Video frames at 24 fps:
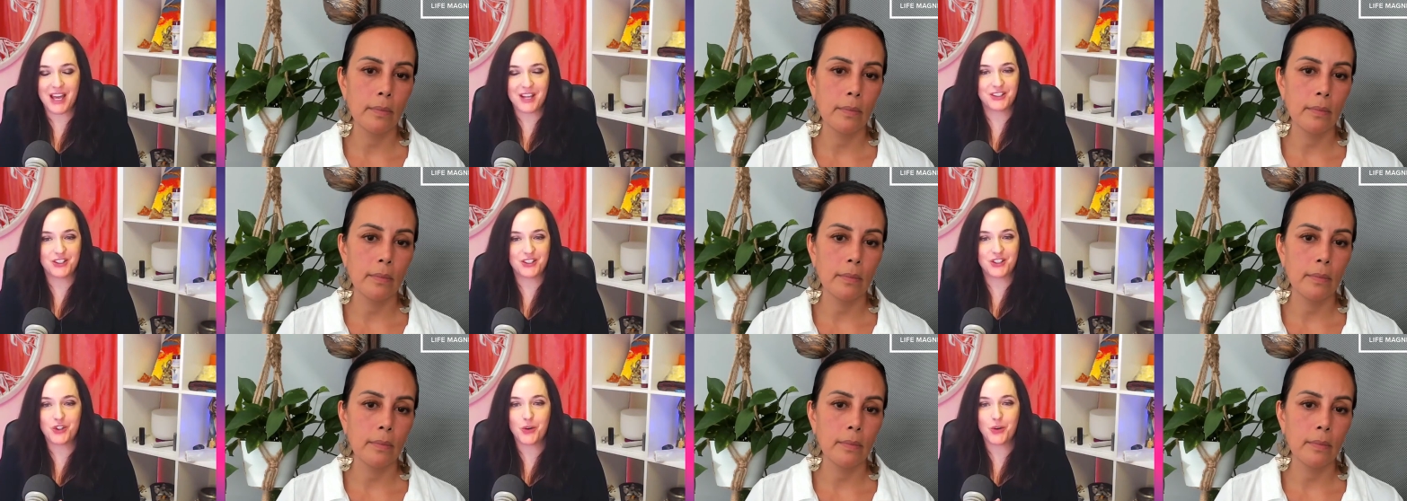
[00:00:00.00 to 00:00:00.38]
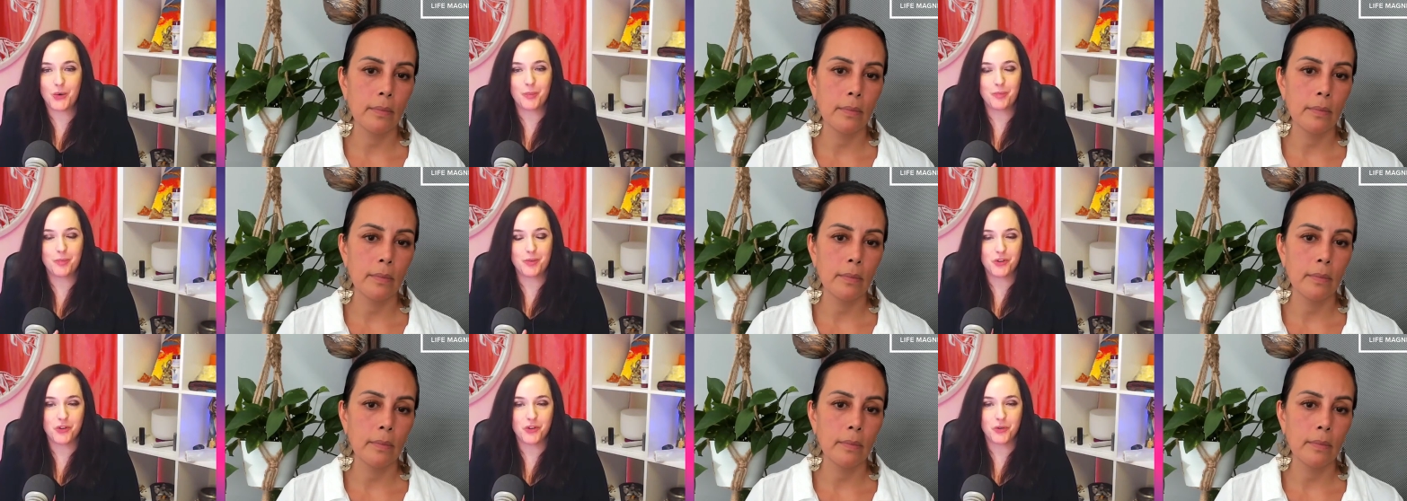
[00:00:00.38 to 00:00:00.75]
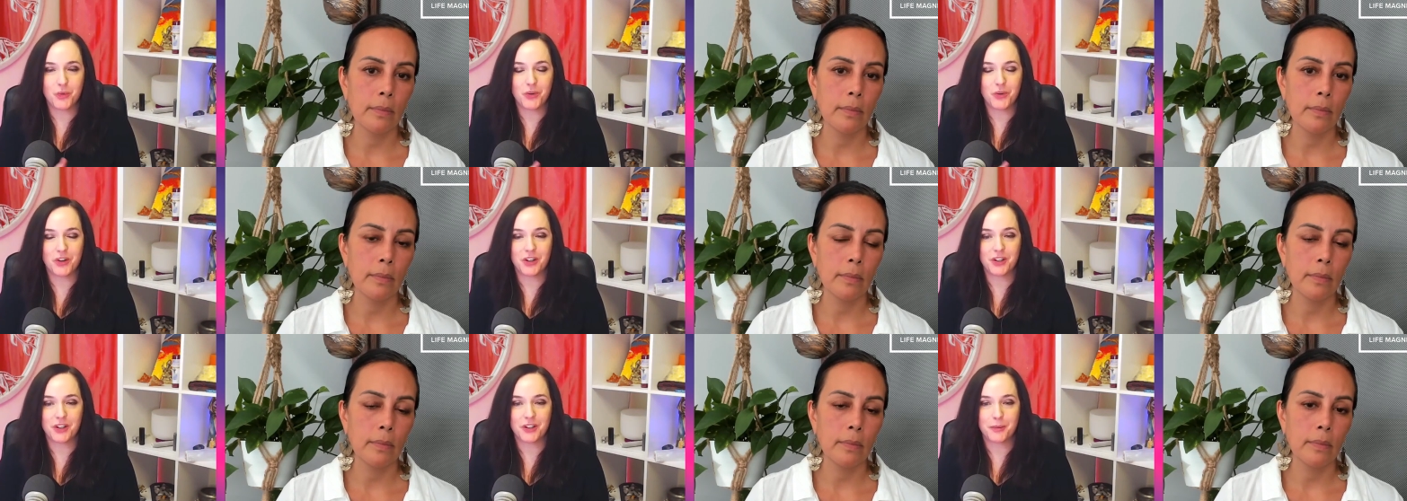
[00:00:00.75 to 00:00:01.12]
Speaker 1: How does it show up in your
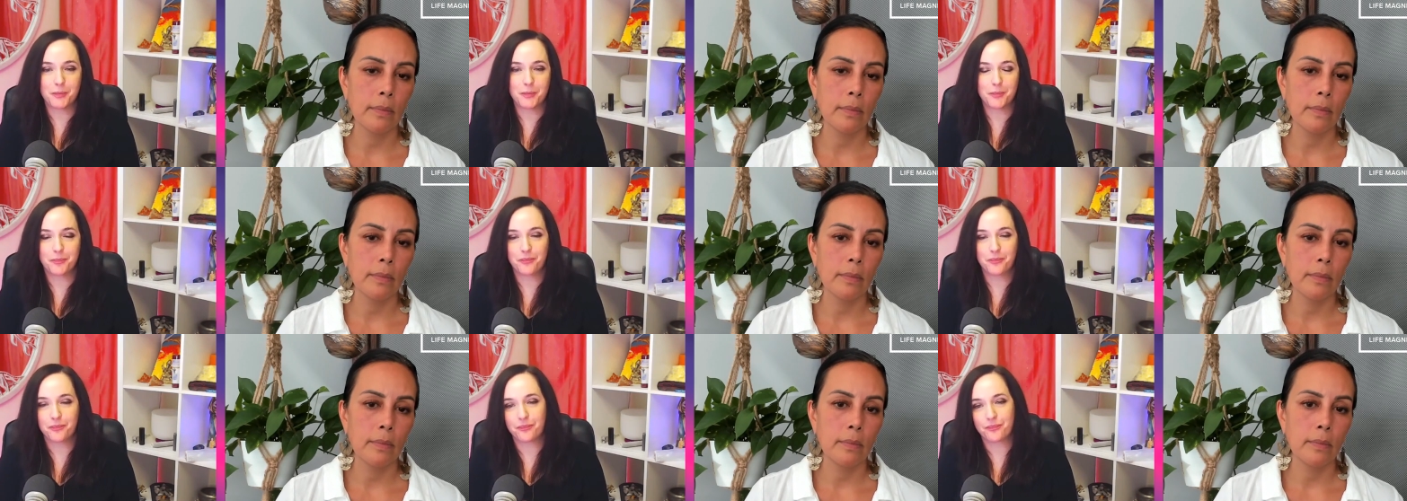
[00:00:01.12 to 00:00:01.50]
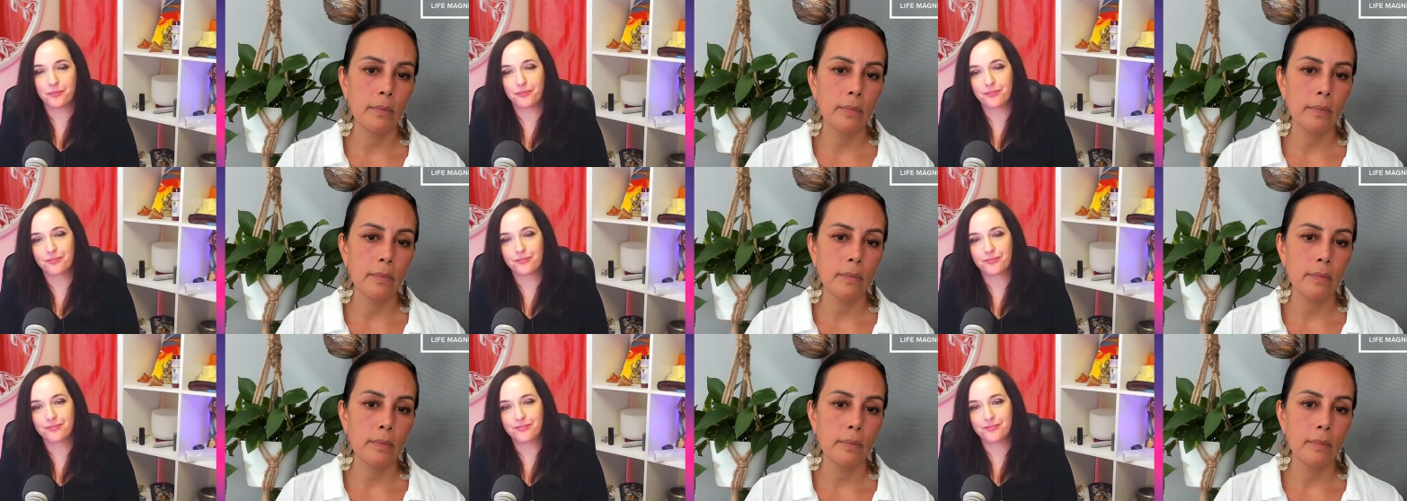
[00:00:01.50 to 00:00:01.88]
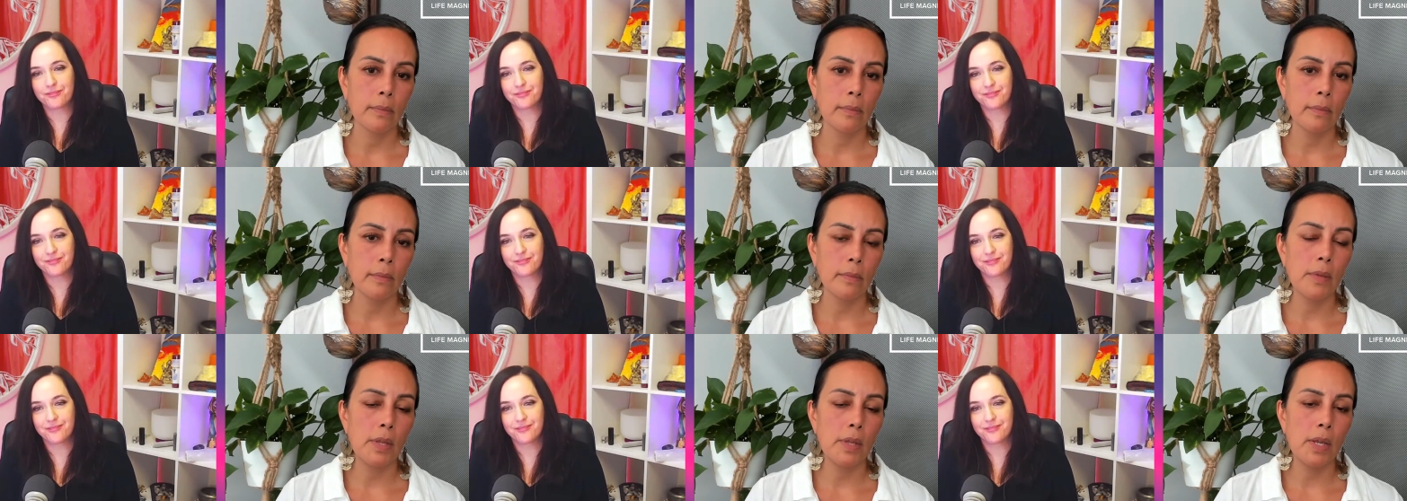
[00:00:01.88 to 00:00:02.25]
work?
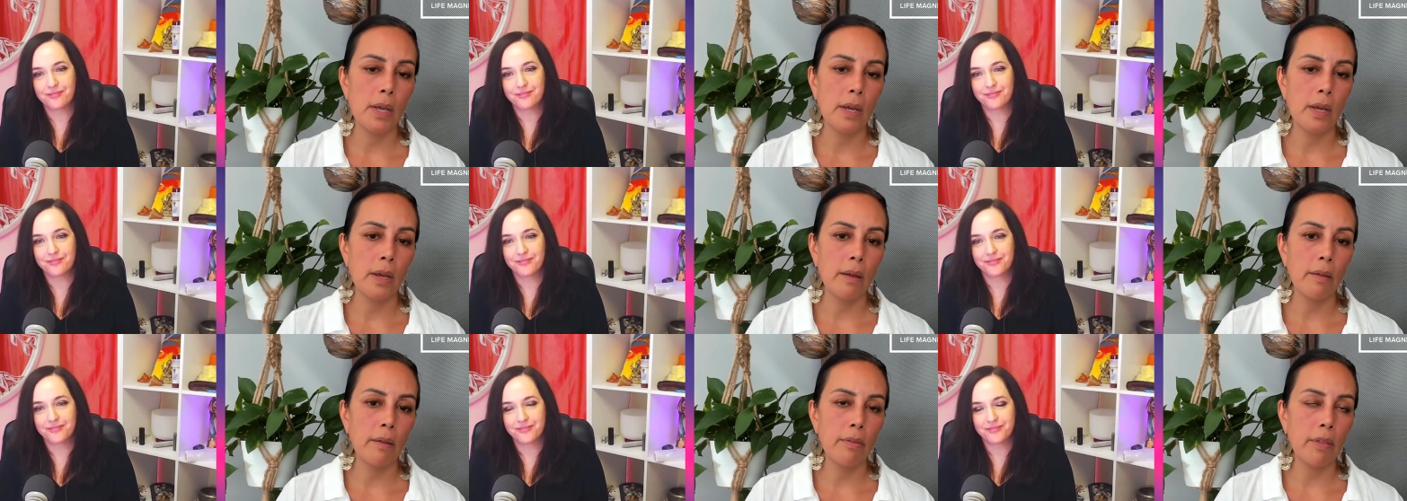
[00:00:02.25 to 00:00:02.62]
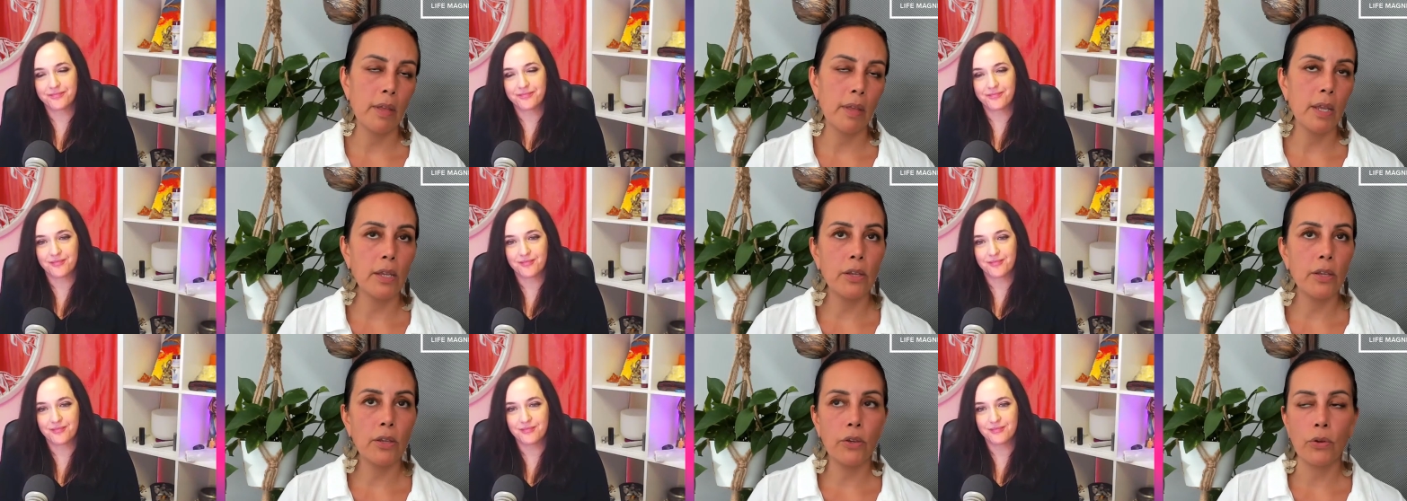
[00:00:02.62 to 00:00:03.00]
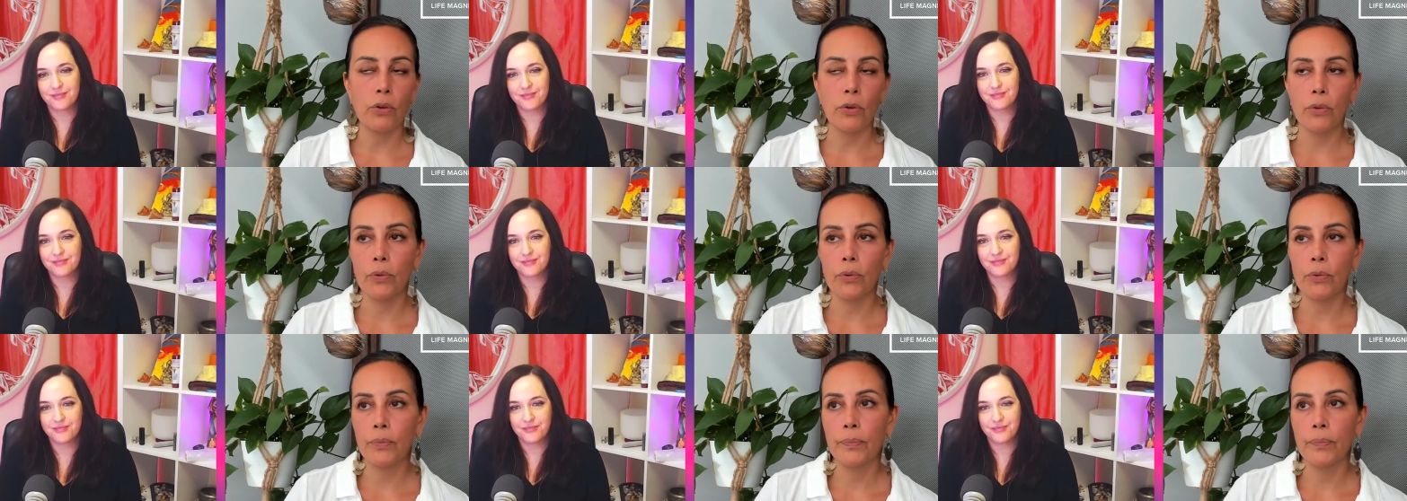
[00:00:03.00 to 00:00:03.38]
Speaker 2: Yeah, thank
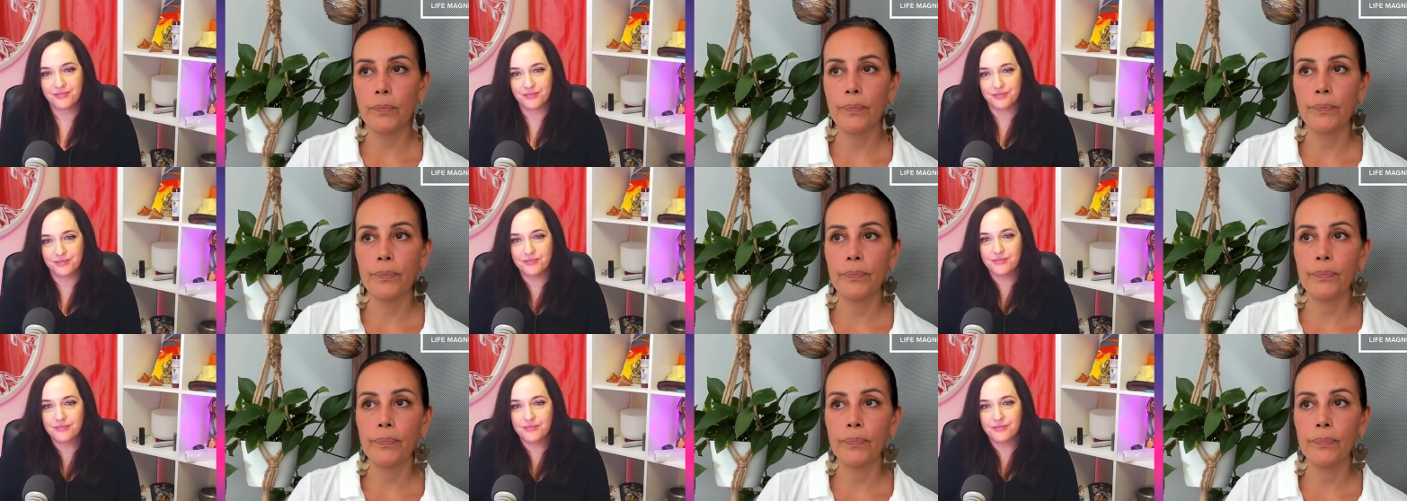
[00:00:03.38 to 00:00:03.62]
you.